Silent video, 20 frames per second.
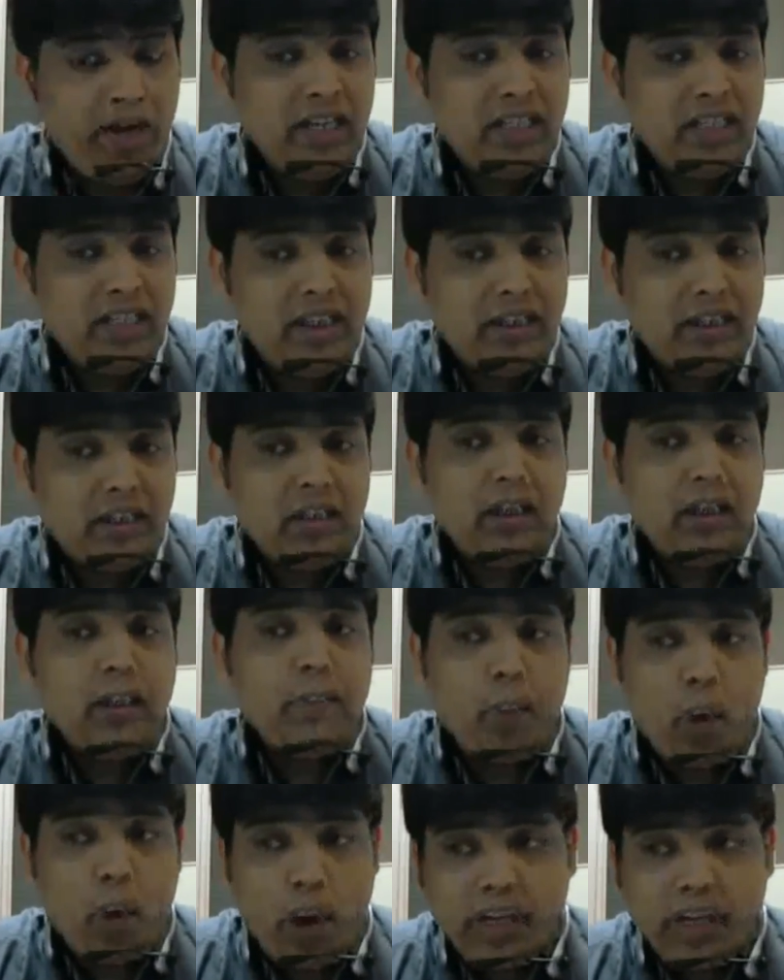points,
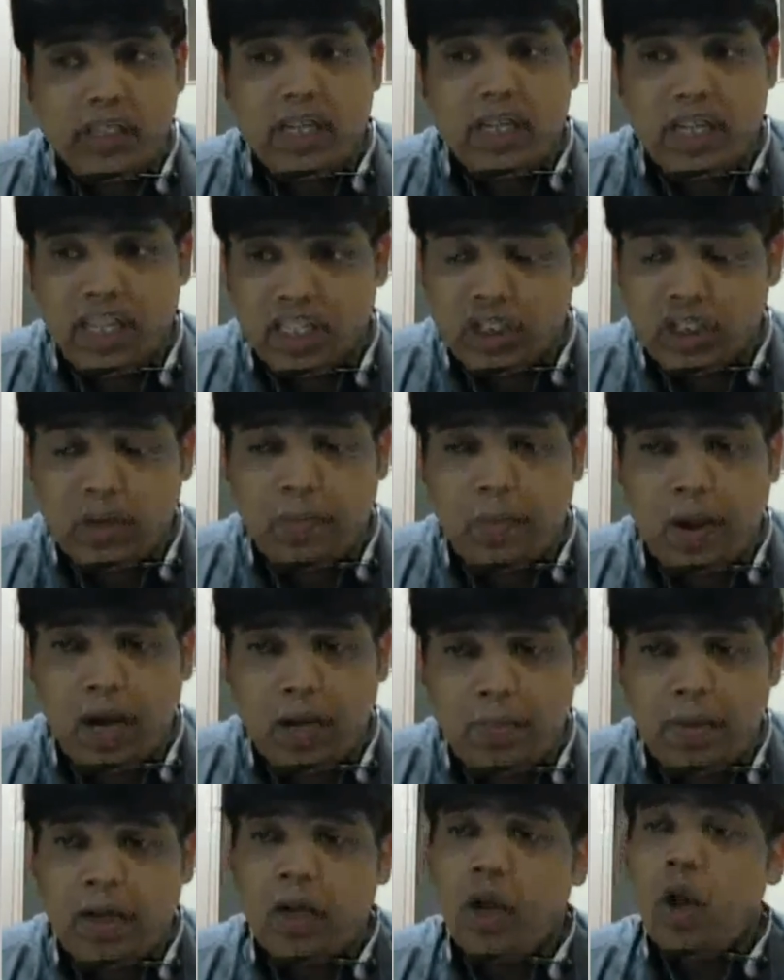electrical points in each
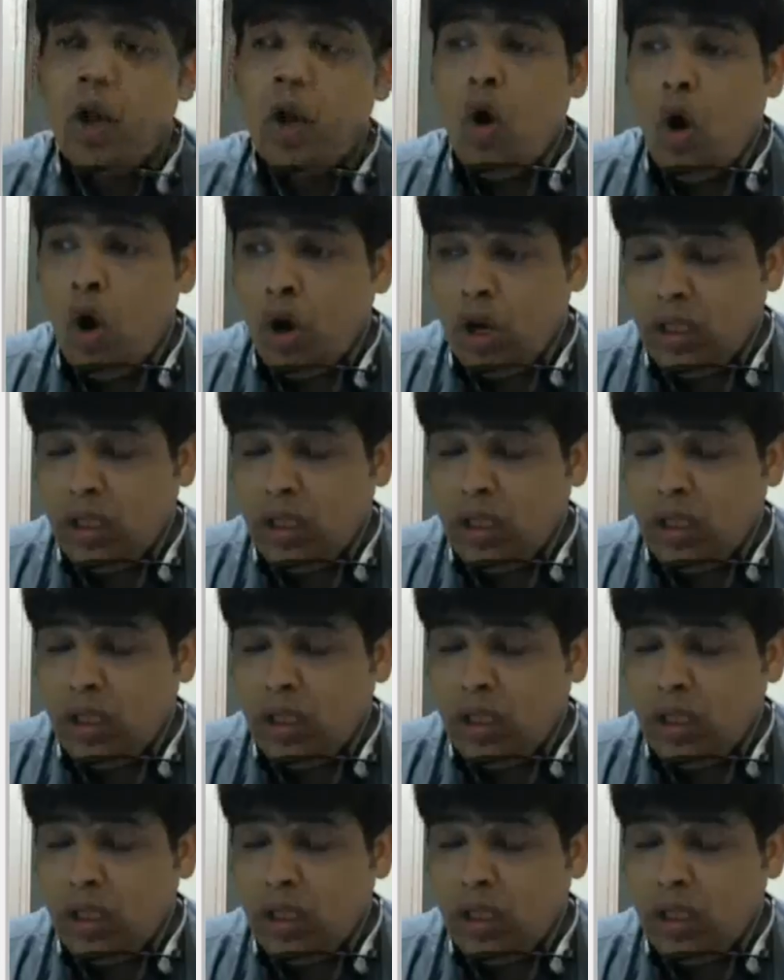department,